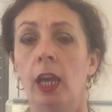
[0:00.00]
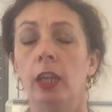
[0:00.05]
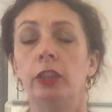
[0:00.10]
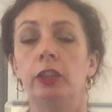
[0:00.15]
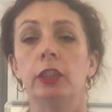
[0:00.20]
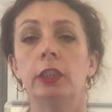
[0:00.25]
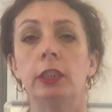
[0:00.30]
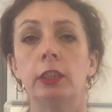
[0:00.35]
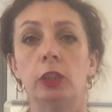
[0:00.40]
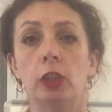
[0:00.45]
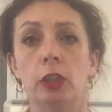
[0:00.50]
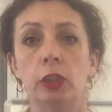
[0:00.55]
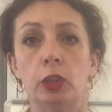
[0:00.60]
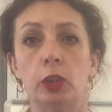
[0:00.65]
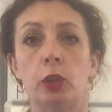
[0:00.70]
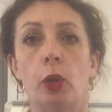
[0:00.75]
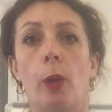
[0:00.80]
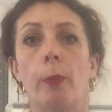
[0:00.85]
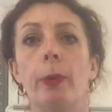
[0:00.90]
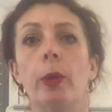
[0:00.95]
just
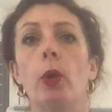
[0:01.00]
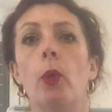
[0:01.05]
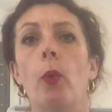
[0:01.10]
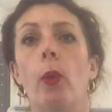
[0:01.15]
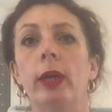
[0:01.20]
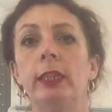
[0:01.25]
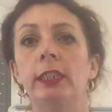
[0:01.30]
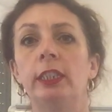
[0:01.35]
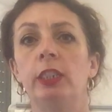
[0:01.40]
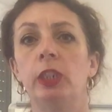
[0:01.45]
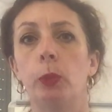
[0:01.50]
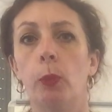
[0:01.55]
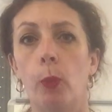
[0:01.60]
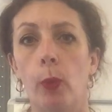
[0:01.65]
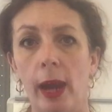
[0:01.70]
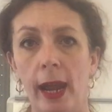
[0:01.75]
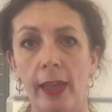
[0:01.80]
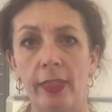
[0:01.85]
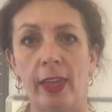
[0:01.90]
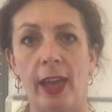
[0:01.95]
stop and question
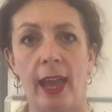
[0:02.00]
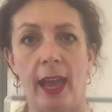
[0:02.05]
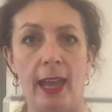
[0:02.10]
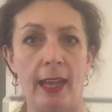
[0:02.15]
where that